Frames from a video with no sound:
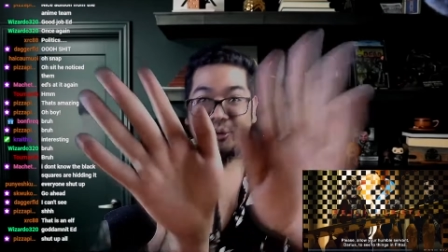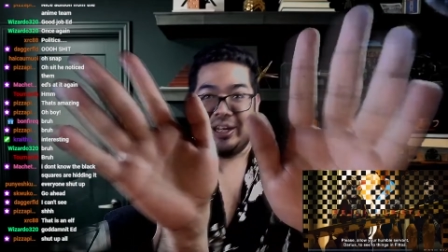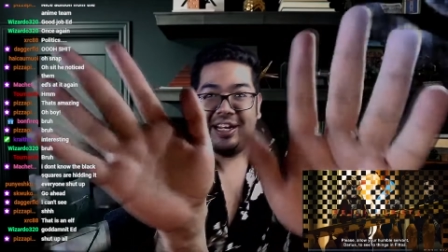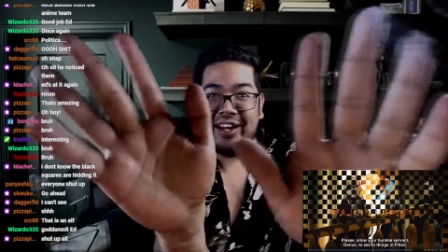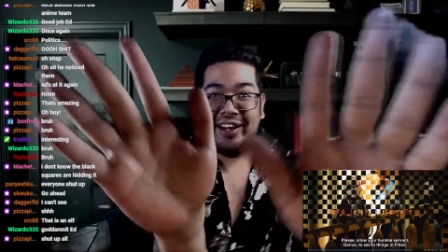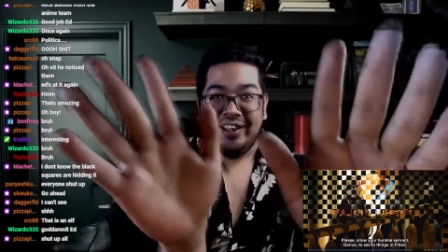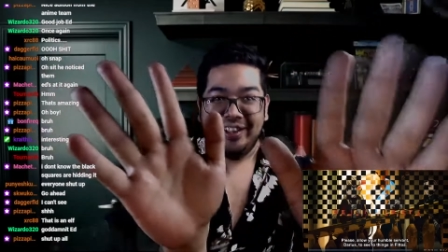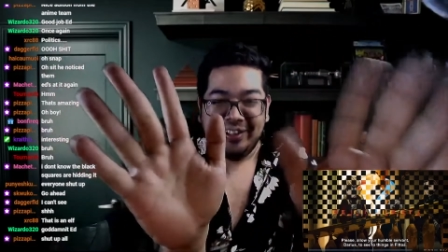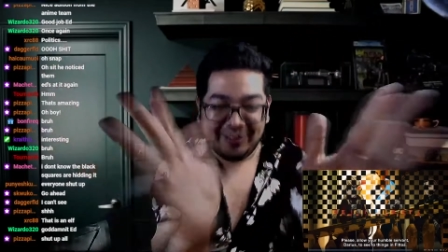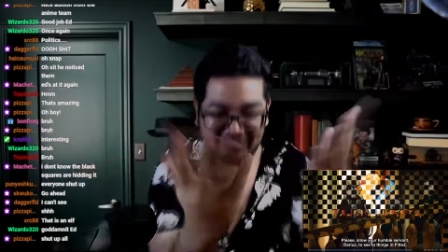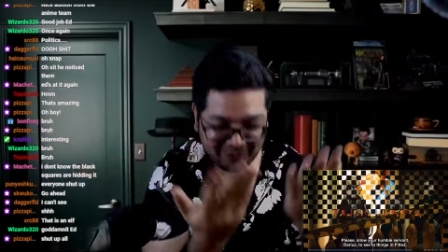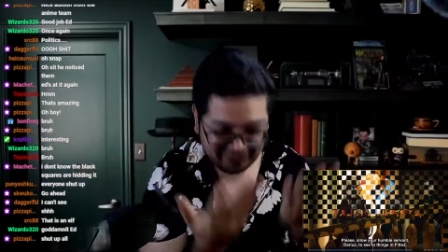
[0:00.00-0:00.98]
sweating.
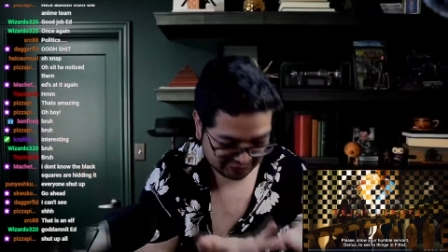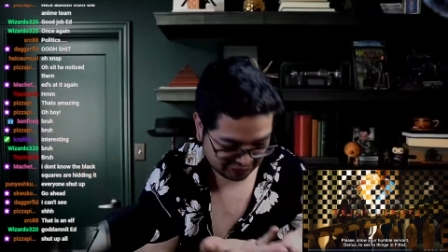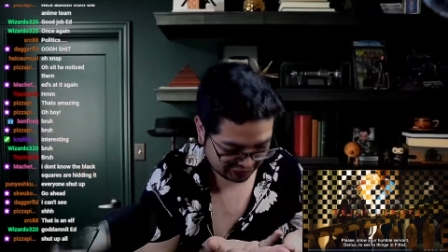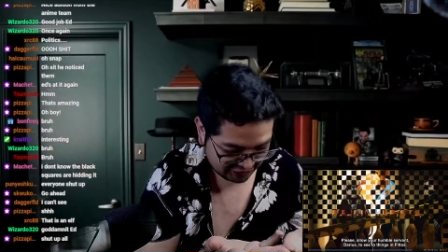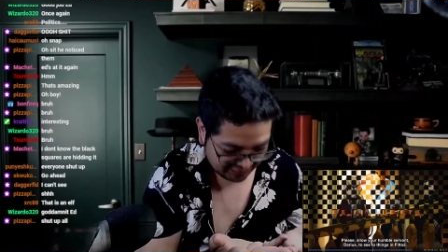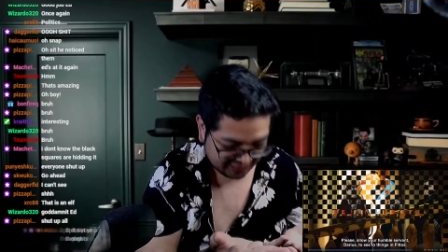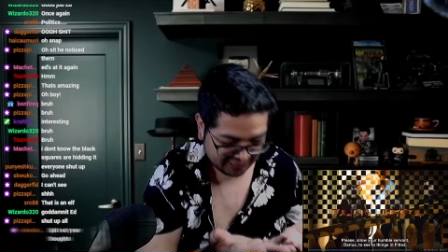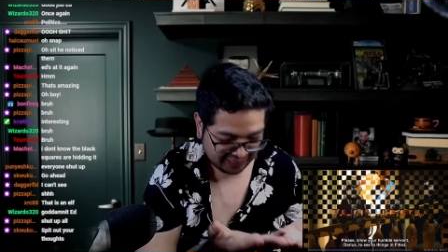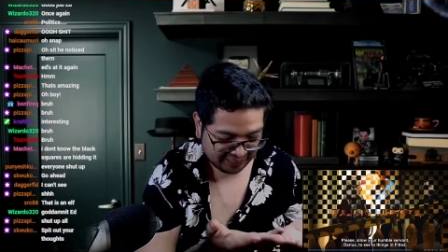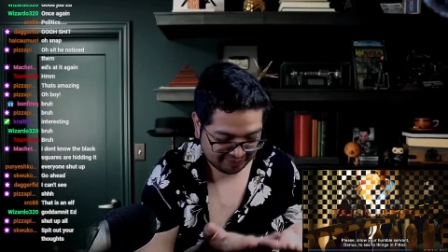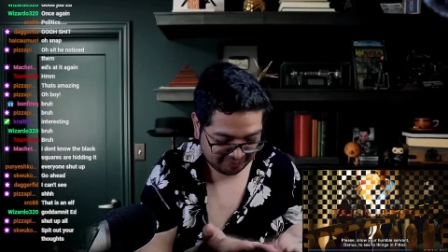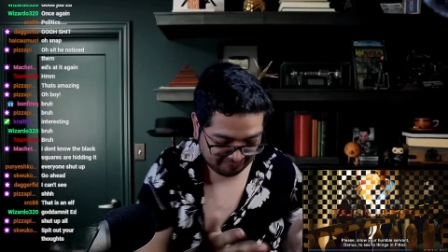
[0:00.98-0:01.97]
Holy shit,
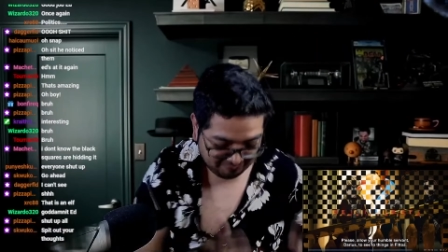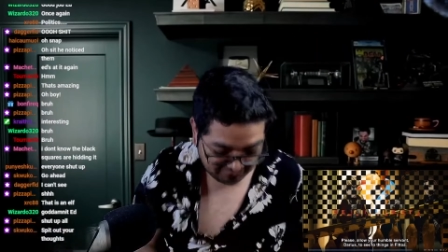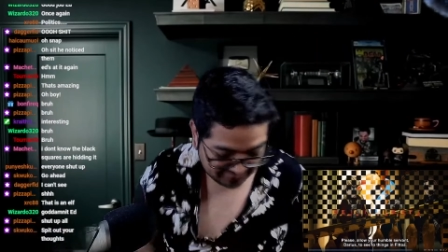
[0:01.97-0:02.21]
guys. I'm